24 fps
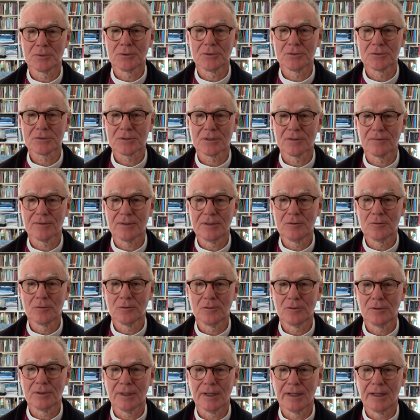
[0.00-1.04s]
Paul's
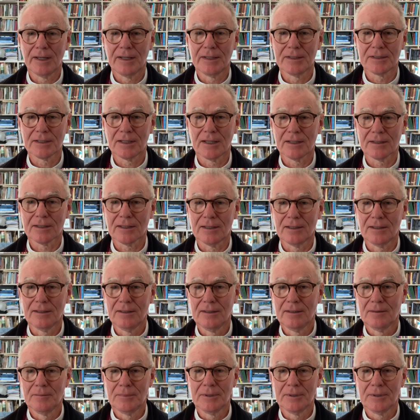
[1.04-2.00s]
Cathedral and other